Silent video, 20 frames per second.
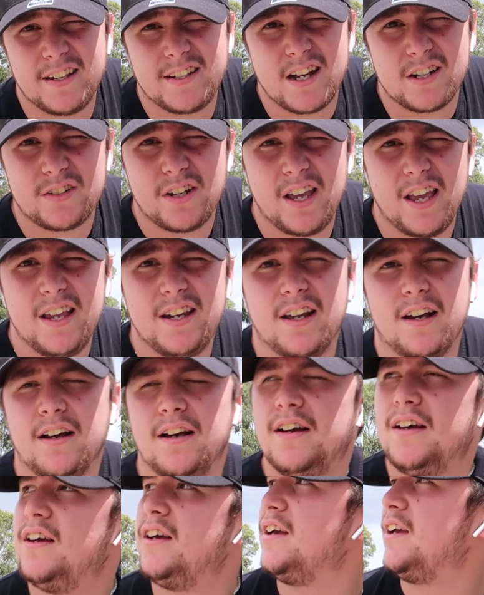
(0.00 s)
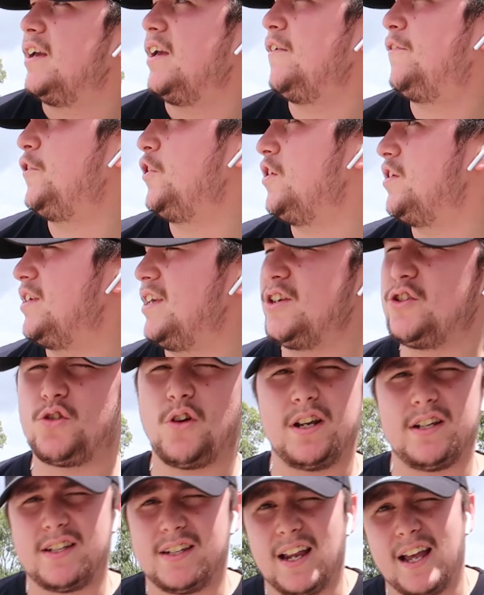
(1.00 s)
you tuck the hander. If you
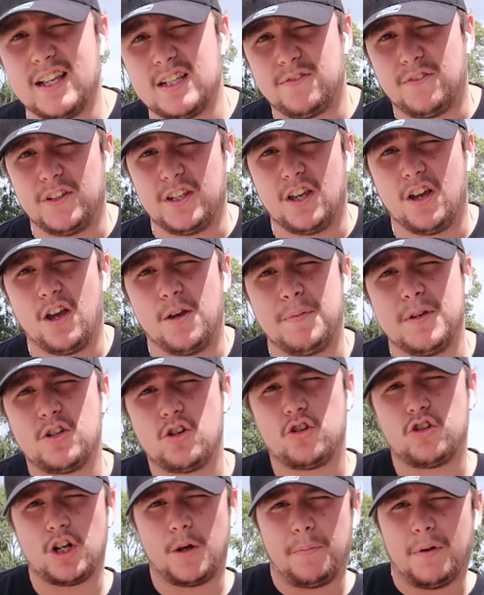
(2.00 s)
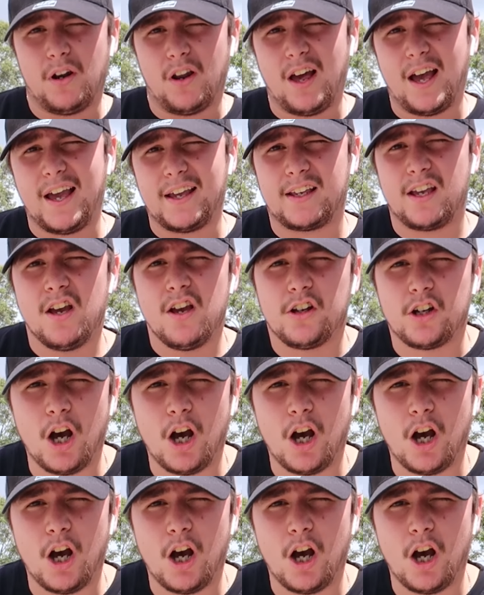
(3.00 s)
enjoyed today's video, be sure to drop a like.